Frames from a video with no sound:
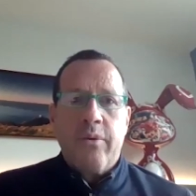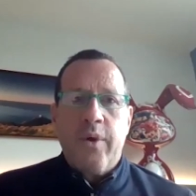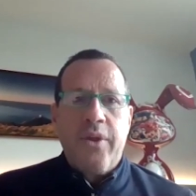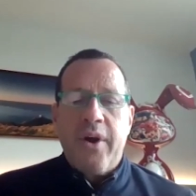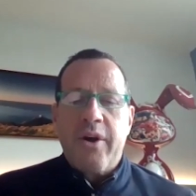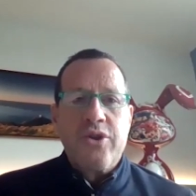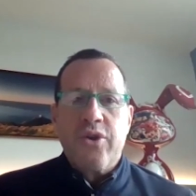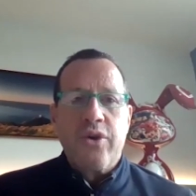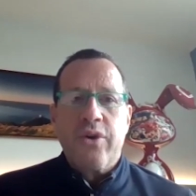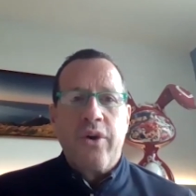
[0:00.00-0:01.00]
No. There is
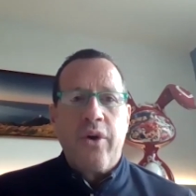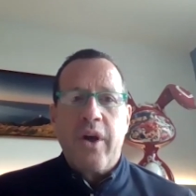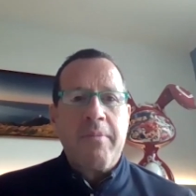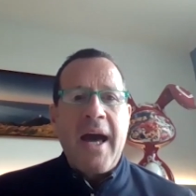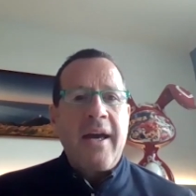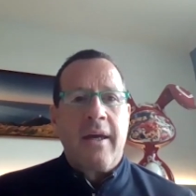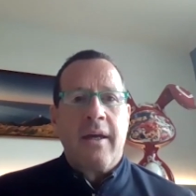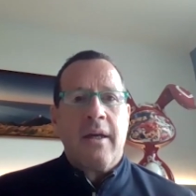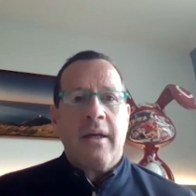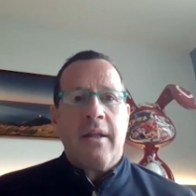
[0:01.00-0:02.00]
no going back.
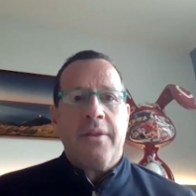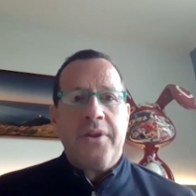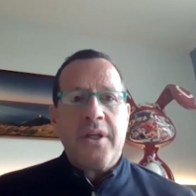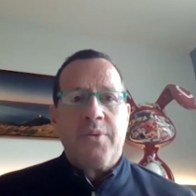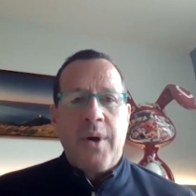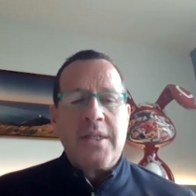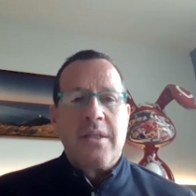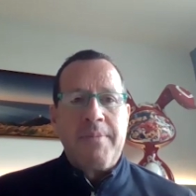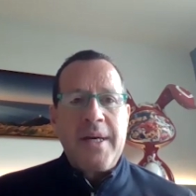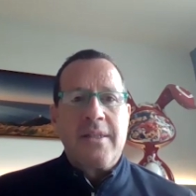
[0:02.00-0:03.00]
This was
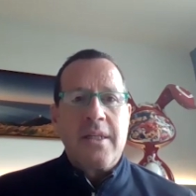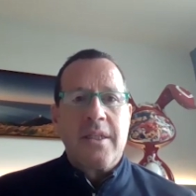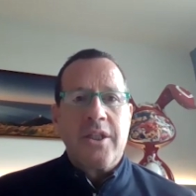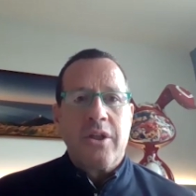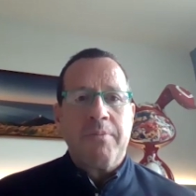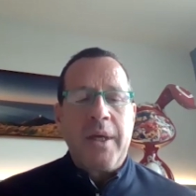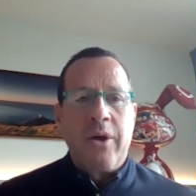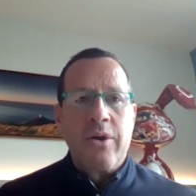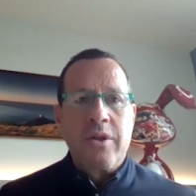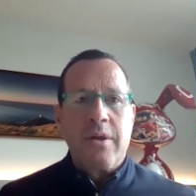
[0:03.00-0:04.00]
the best decision
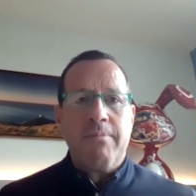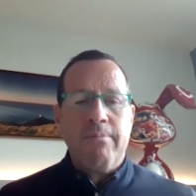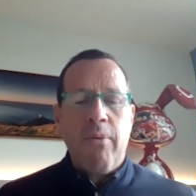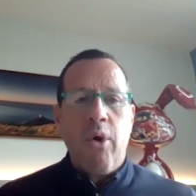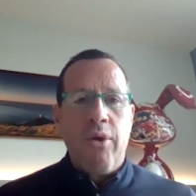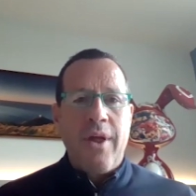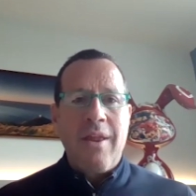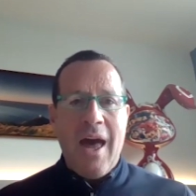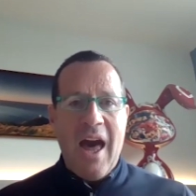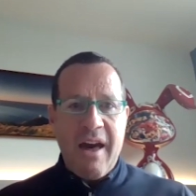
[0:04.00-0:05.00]
because more
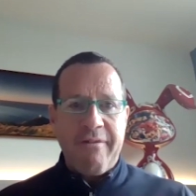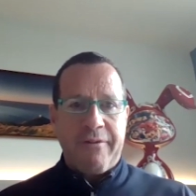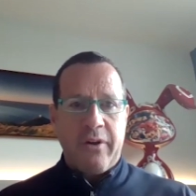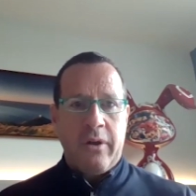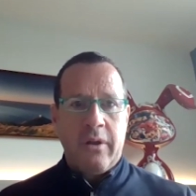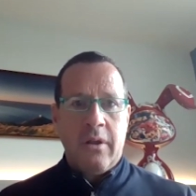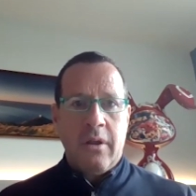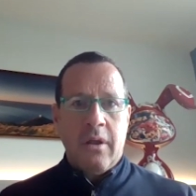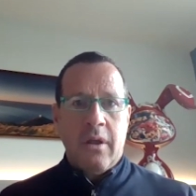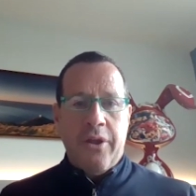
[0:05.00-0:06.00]
than ever,
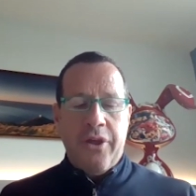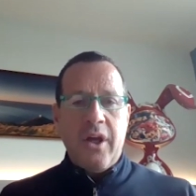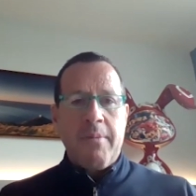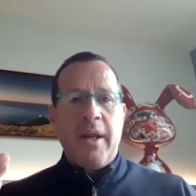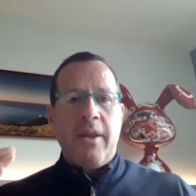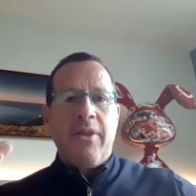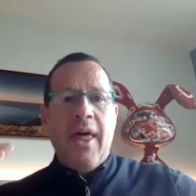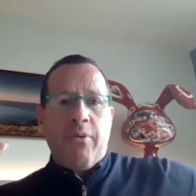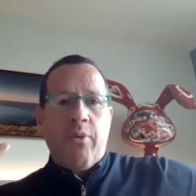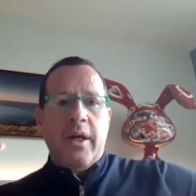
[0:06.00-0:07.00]
think about it
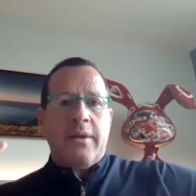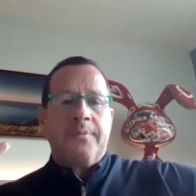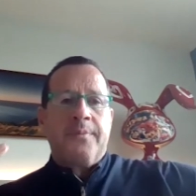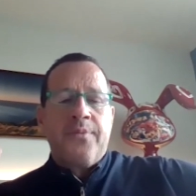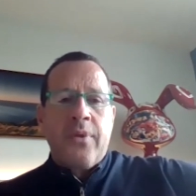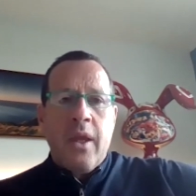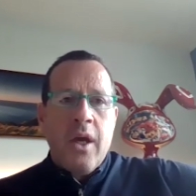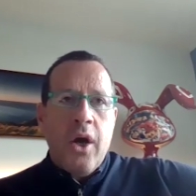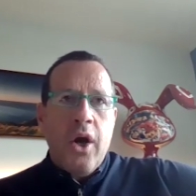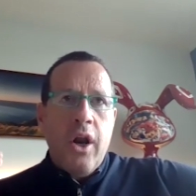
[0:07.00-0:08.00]
that way.
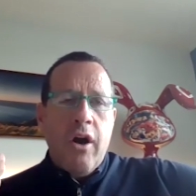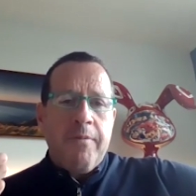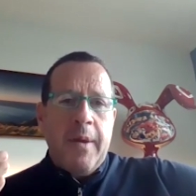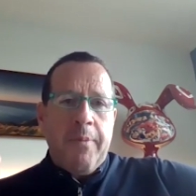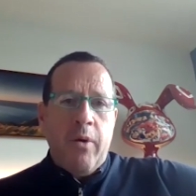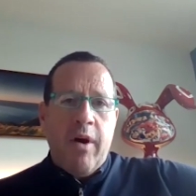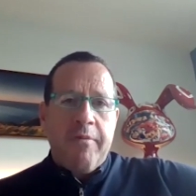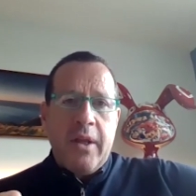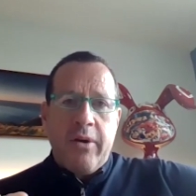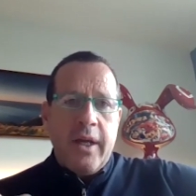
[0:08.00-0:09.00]
A lot of people who
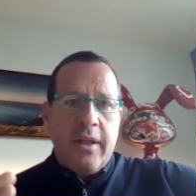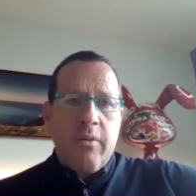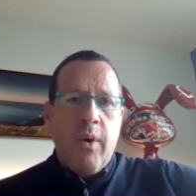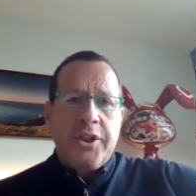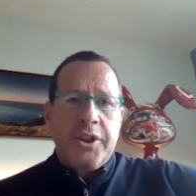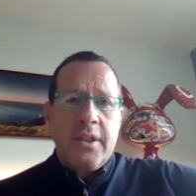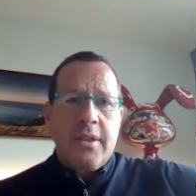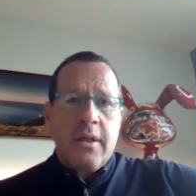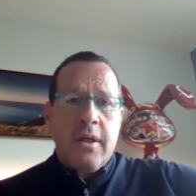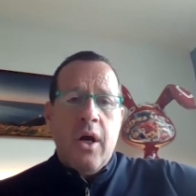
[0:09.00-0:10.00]
have been collecting watches
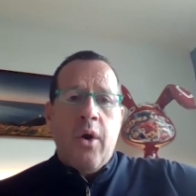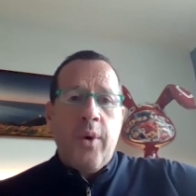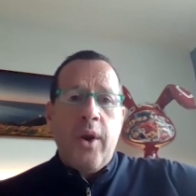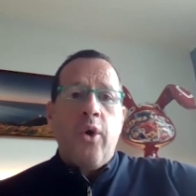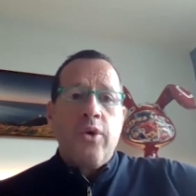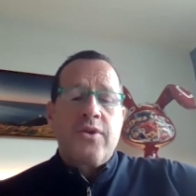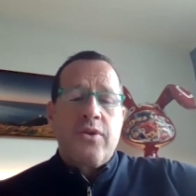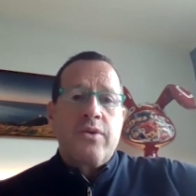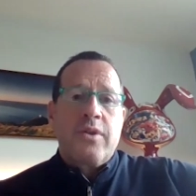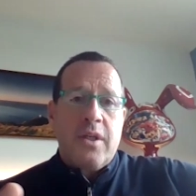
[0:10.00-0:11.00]
will
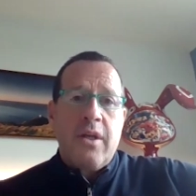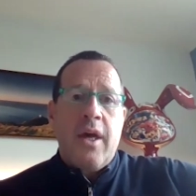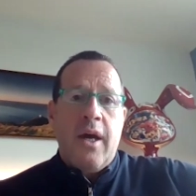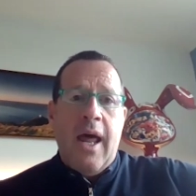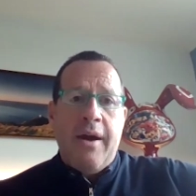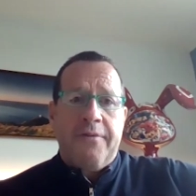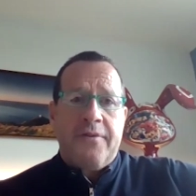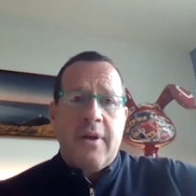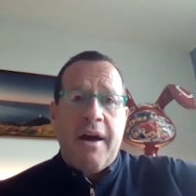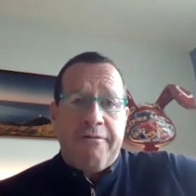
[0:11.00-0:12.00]
also see their lives
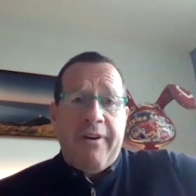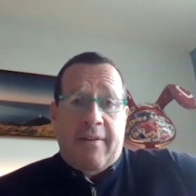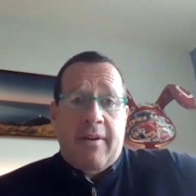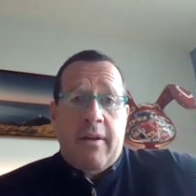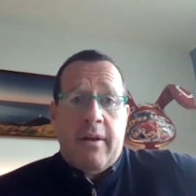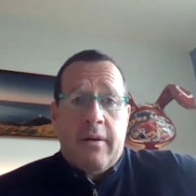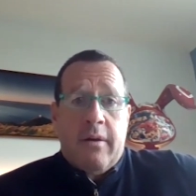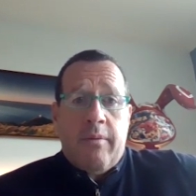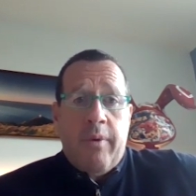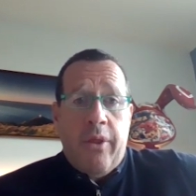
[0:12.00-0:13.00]
affected
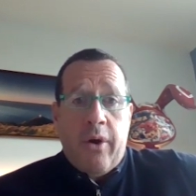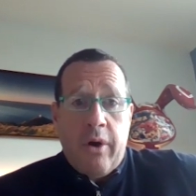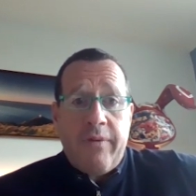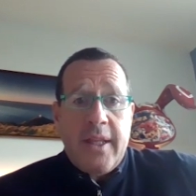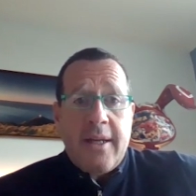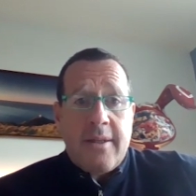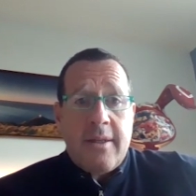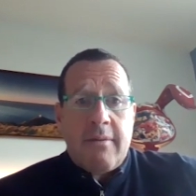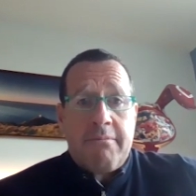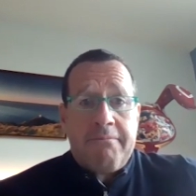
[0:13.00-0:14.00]
with COVID-19.